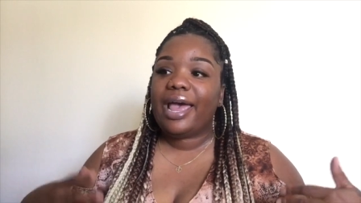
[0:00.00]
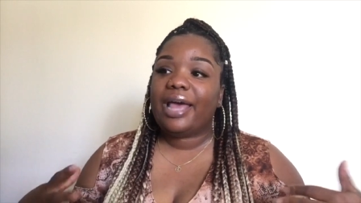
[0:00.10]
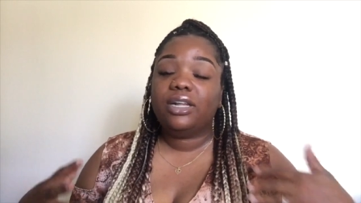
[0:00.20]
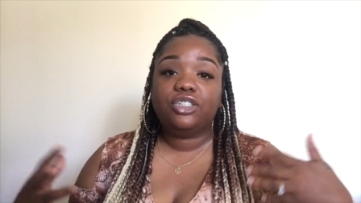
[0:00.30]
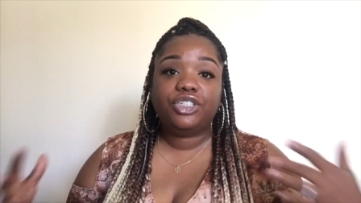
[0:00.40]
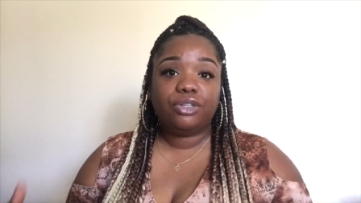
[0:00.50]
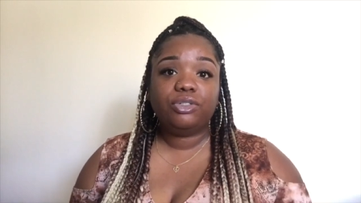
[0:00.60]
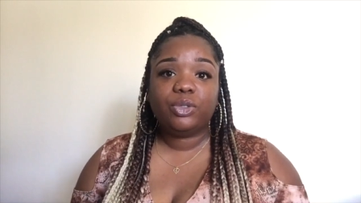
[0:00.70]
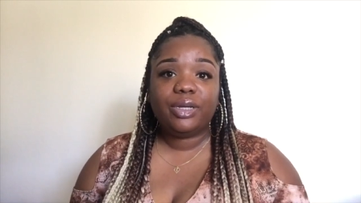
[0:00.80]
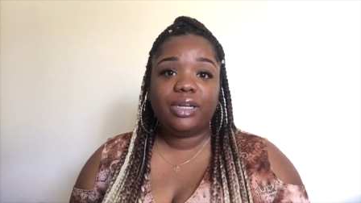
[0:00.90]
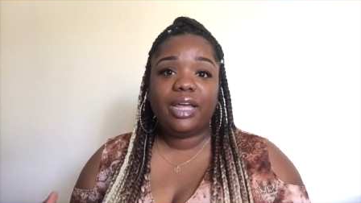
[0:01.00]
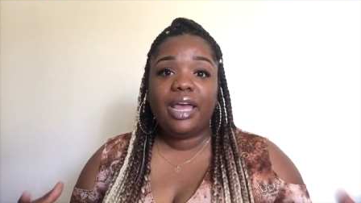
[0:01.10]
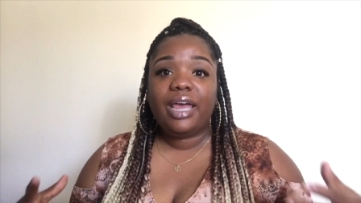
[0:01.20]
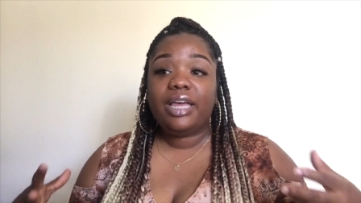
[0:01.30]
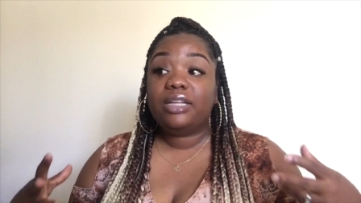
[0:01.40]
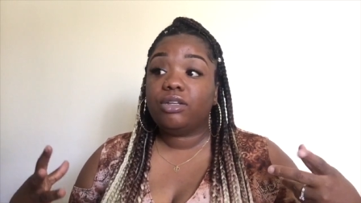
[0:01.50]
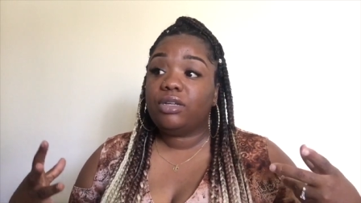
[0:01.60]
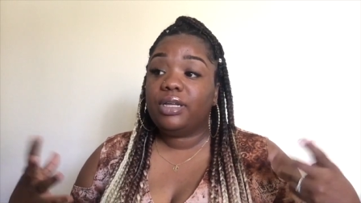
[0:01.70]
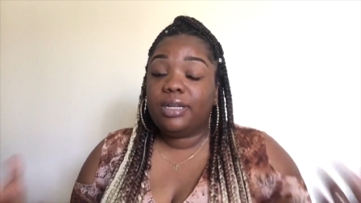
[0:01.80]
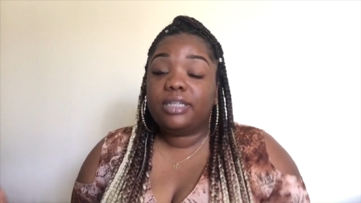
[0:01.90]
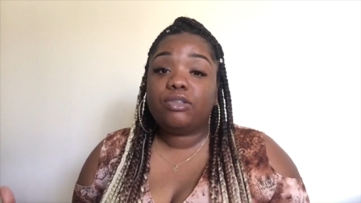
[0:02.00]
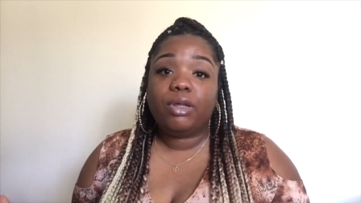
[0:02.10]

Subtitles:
Adding children, it is